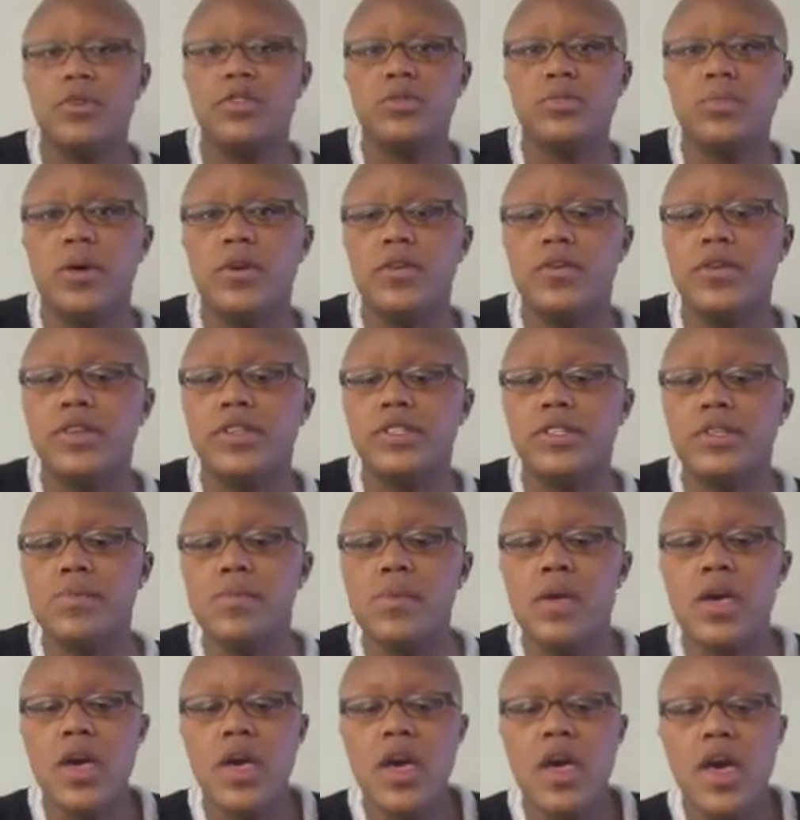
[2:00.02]

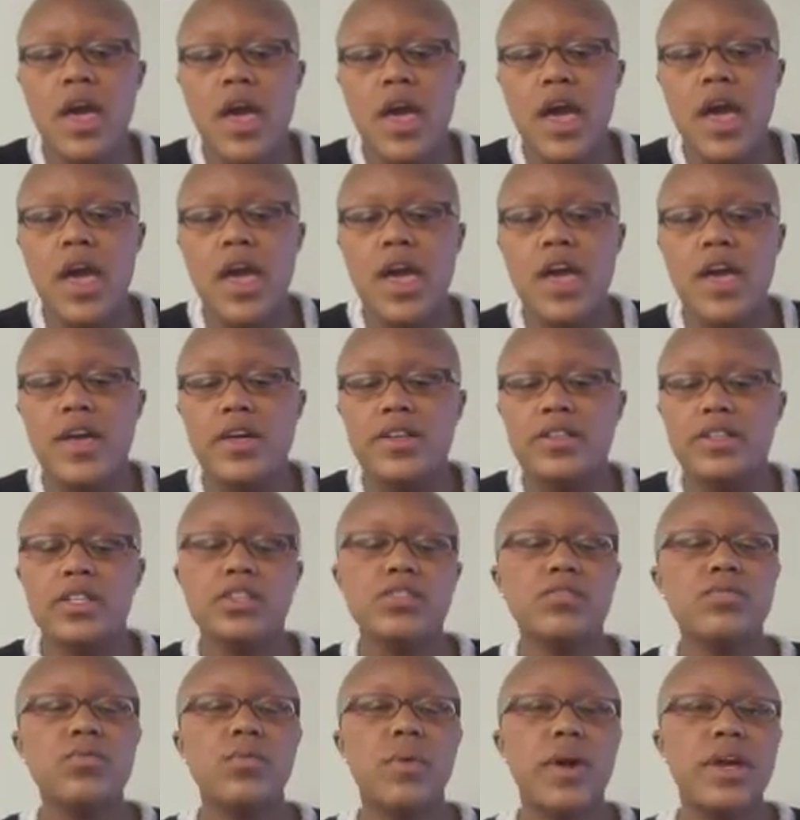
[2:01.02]
postmodernism, and
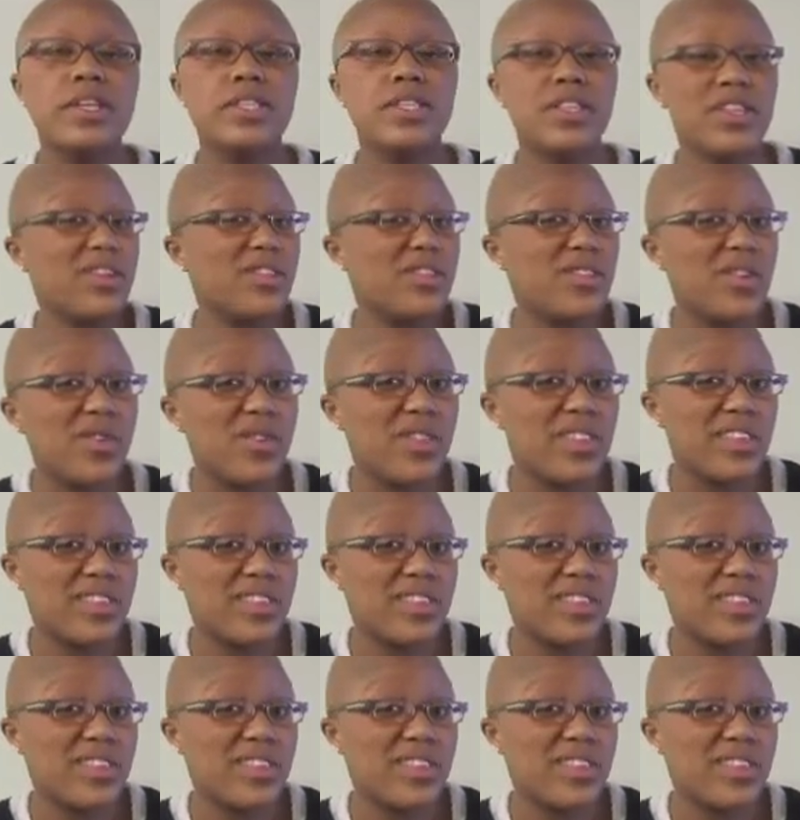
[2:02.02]
these are ways that you'll know